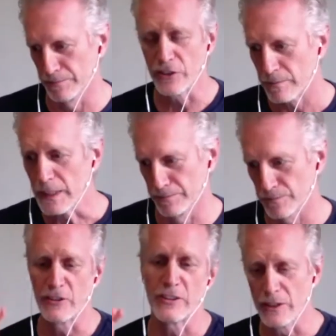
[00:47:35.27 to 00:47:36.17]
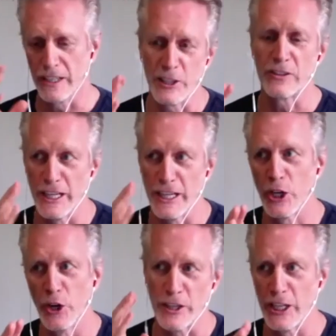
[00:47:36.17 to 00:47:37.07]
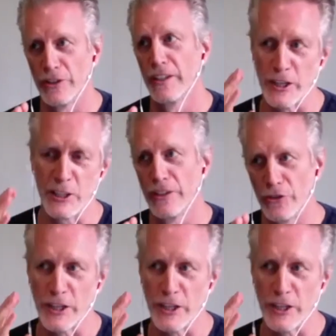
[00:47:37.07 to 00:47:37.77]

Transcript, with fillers: so it's interesting that you're in a cult, but